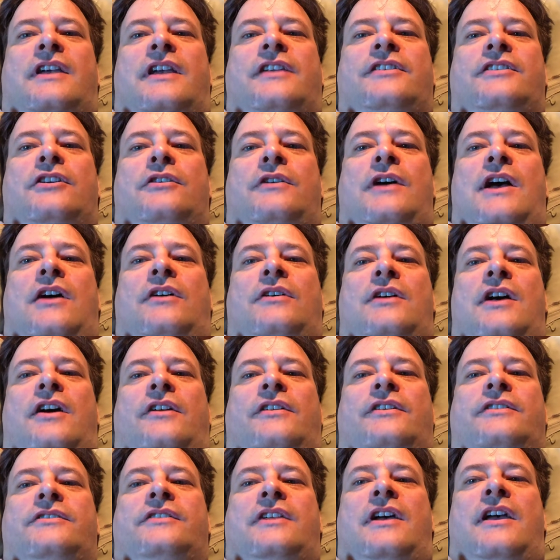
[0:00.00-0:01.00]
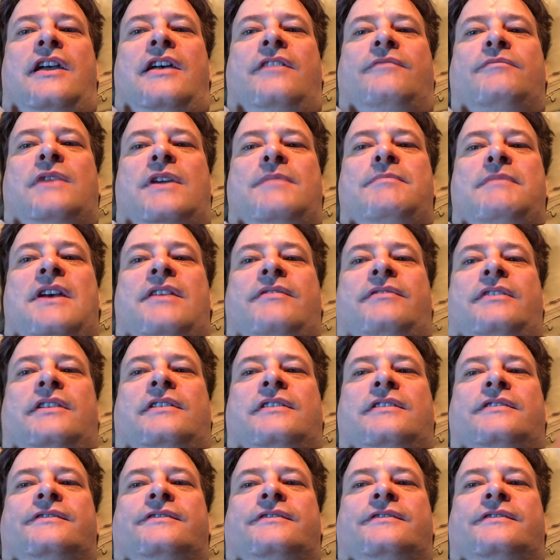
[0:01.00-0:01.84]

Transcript: I know how, how to, I have my method.